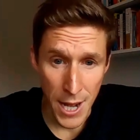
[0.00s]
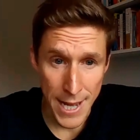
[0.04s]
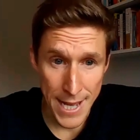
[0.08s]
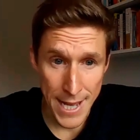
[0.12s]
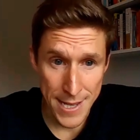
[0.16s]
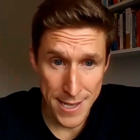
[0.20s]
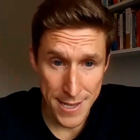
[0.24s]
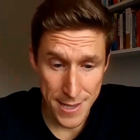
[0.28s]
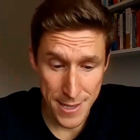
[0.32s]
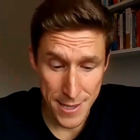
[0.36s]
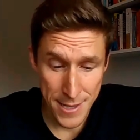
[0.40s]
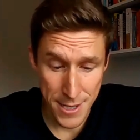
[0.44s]

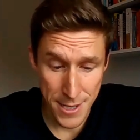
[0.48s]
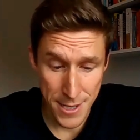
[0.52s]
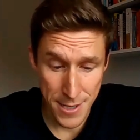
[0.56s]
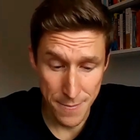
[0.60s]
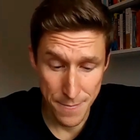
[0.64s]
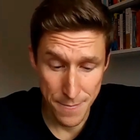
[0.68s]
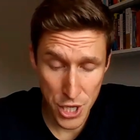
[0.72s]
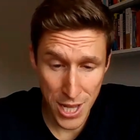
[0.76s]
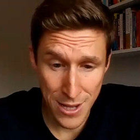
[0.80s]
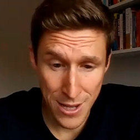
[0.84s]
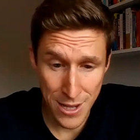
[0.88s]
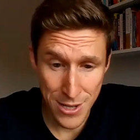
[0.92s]
I guess
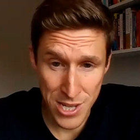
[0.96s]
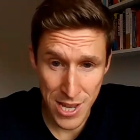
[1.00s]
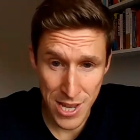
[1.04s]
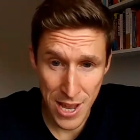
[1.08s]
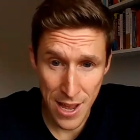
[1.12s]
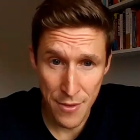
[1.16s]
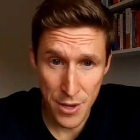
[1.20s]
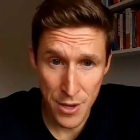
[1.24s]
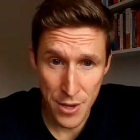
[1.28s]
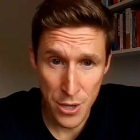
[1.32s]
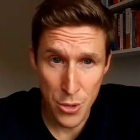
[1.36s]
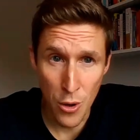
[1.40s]
the other challenge
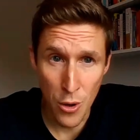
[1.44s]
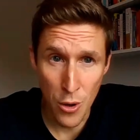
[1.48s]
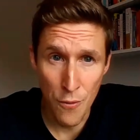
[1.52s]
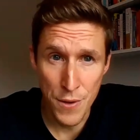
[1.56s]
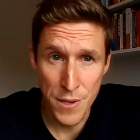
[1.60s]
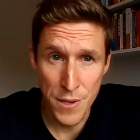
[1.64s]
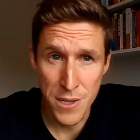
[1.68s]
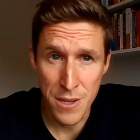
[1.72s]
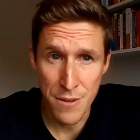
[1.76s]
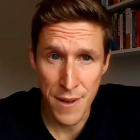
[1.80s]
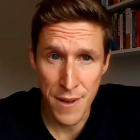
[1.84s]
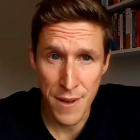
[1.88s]
is having an
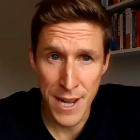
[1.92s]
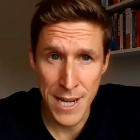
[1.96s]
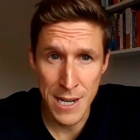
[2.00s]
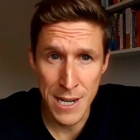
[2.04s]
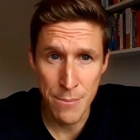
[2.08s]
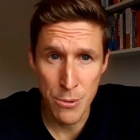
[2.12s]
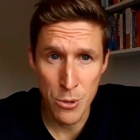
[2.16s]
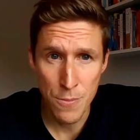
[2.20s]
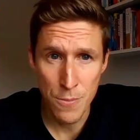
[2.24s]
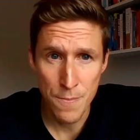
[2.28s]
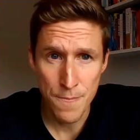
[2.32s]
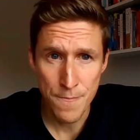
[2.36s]
office
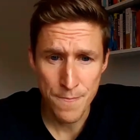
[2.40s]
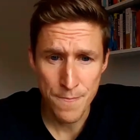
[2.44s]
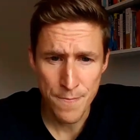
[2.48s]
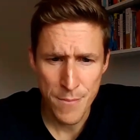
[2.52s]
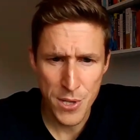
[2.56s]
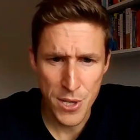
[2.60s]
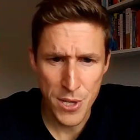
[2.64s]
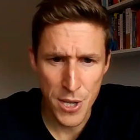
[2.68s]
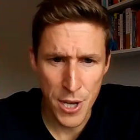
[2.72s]
available.